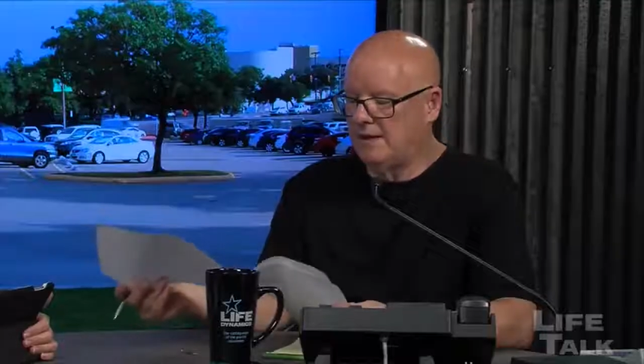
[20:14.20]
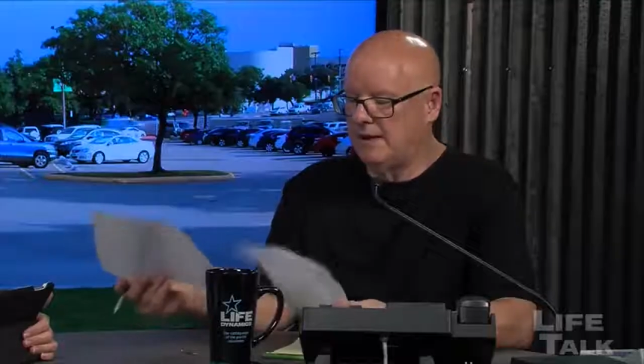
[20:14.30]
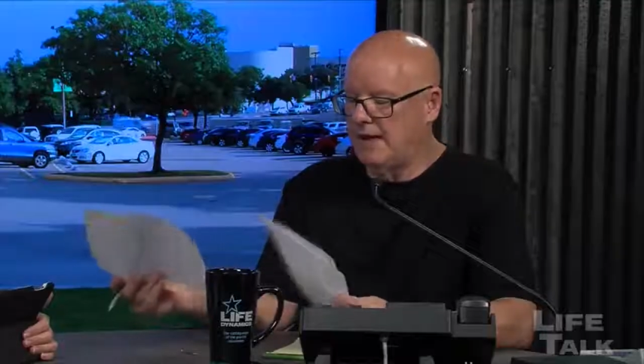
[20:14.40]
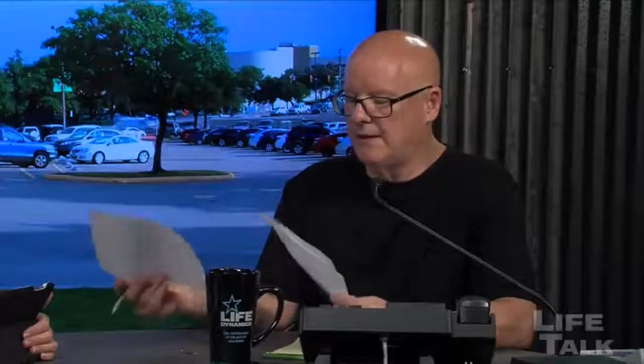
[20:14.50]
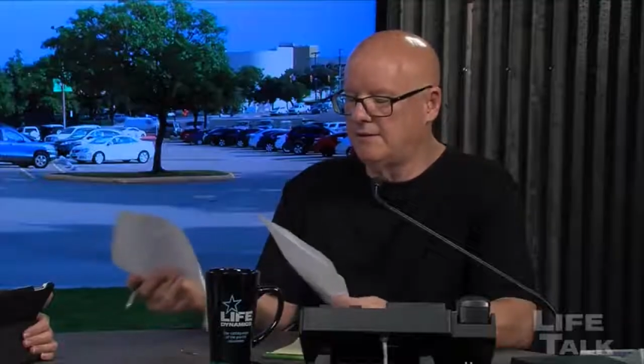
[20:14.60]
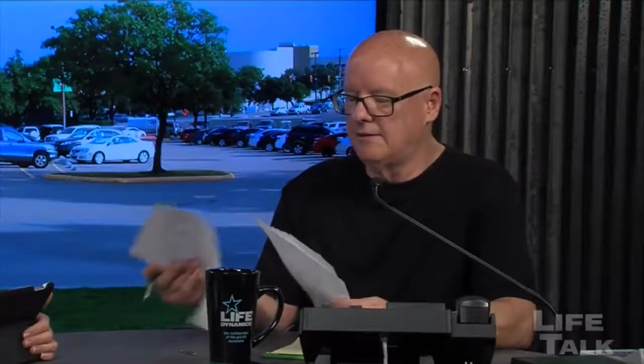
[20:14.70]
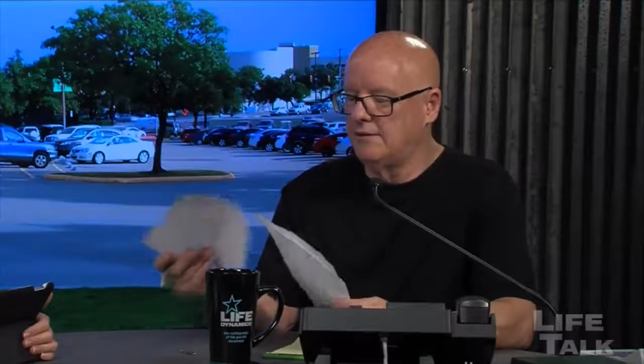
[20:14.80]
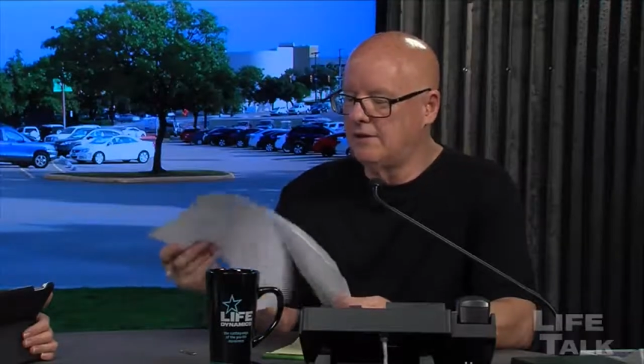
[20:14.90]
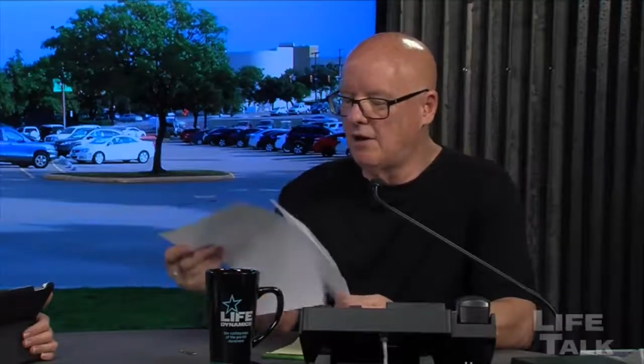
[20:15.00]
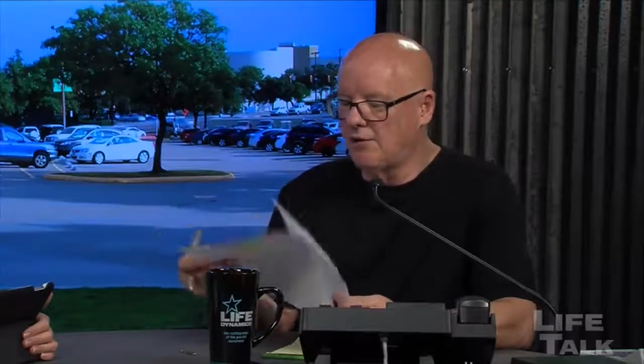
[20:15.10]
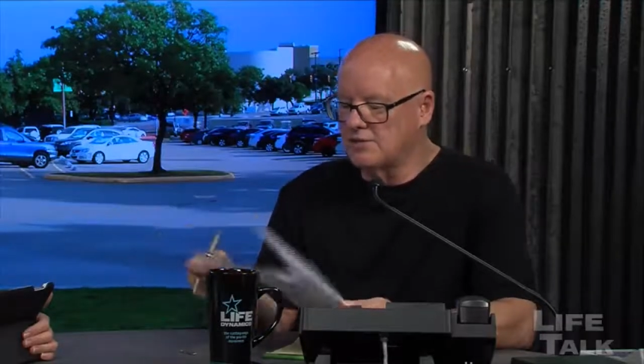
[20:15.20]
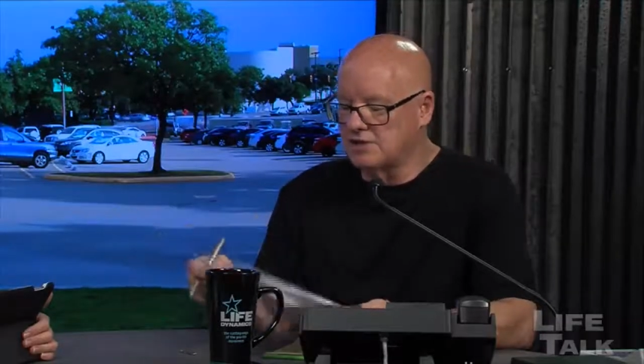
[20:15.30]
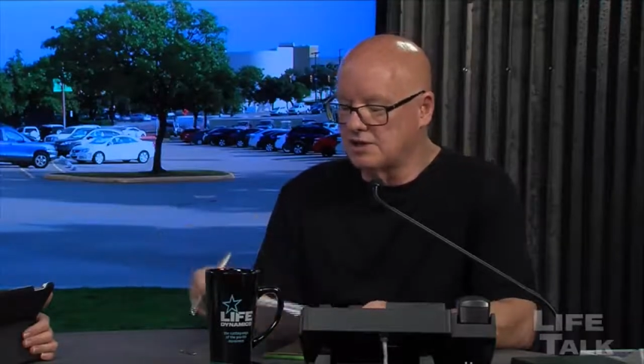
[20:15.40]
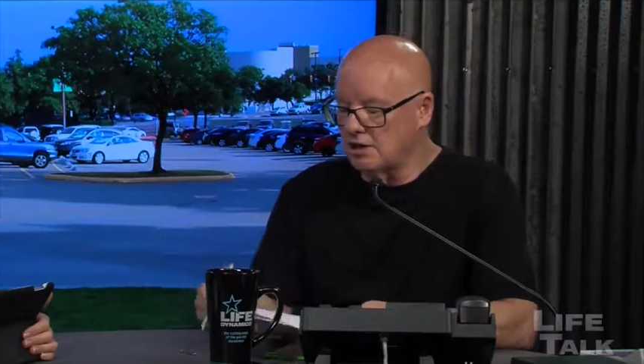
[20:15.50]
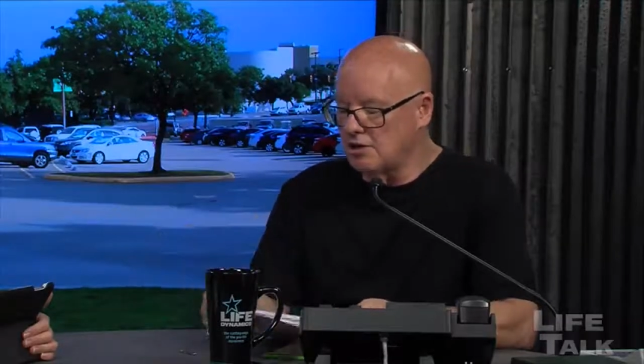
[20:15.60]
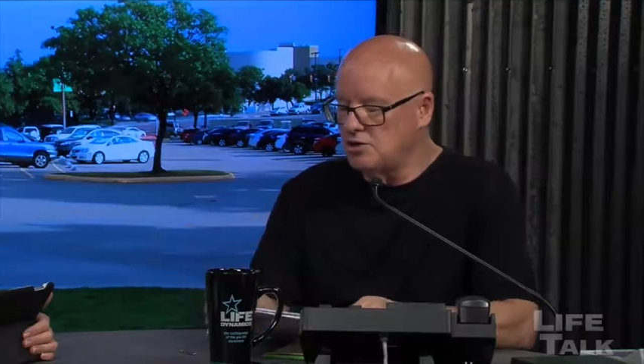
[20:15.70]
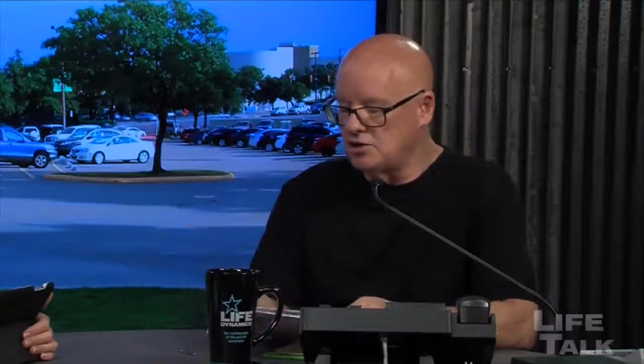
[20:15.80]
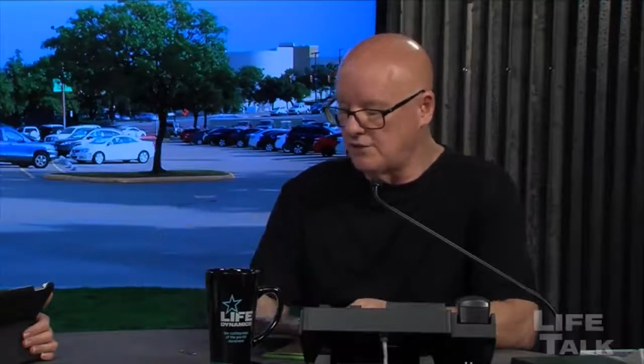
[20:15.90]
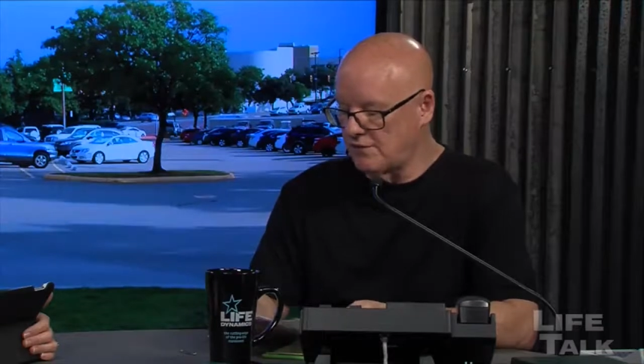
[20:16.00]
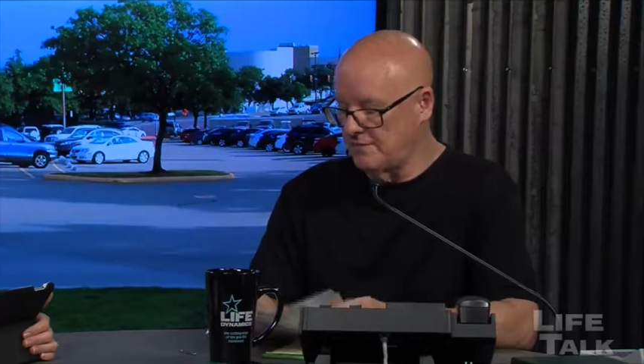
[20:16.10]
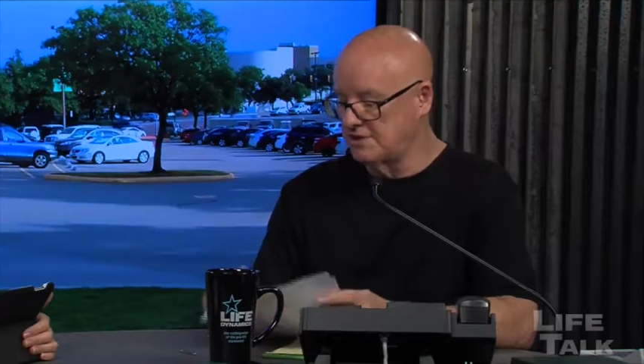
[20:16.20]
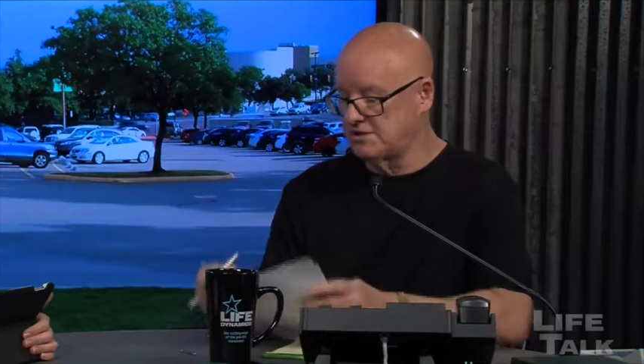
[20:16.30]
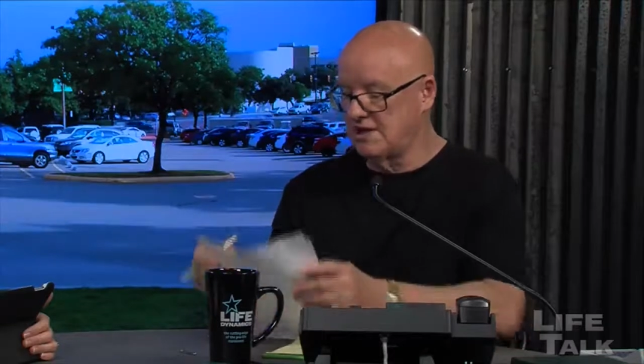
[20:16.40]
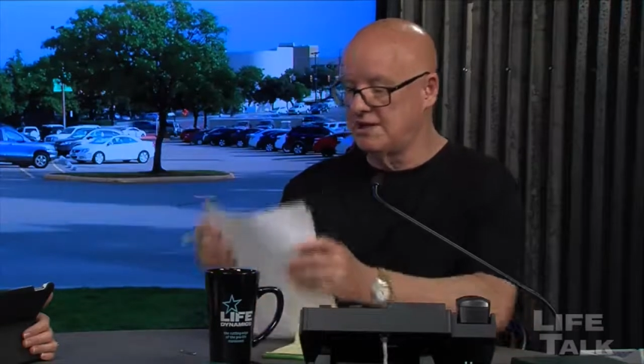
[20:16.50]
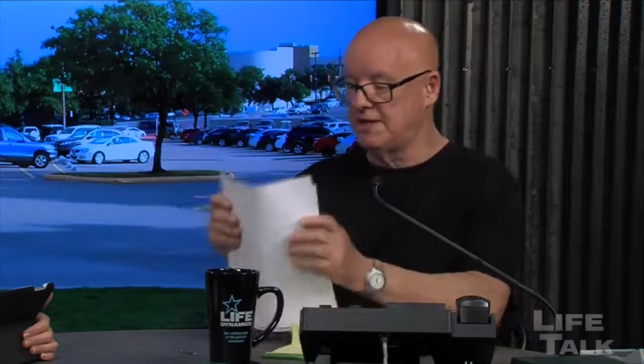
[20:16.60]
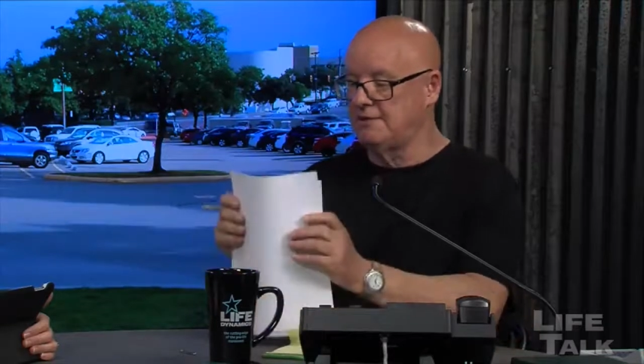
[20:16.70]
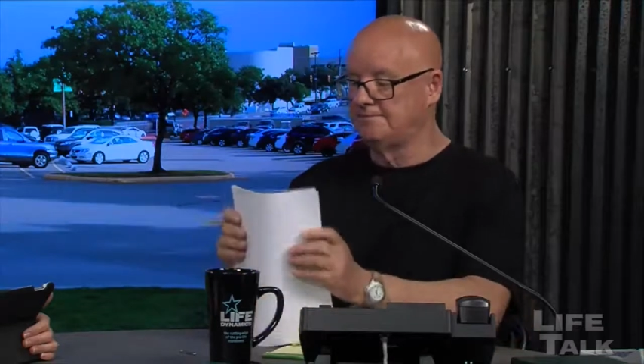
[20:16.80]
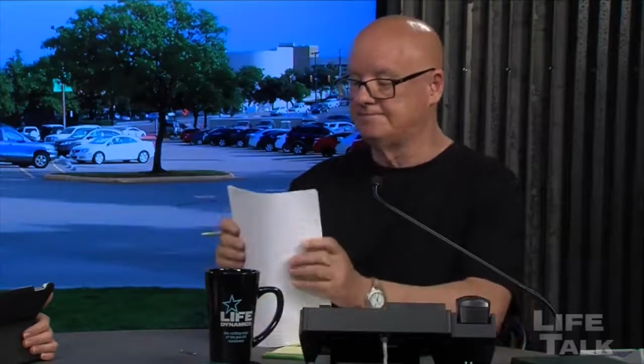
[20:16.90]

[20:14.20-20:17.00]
And the author's conclusion from this study,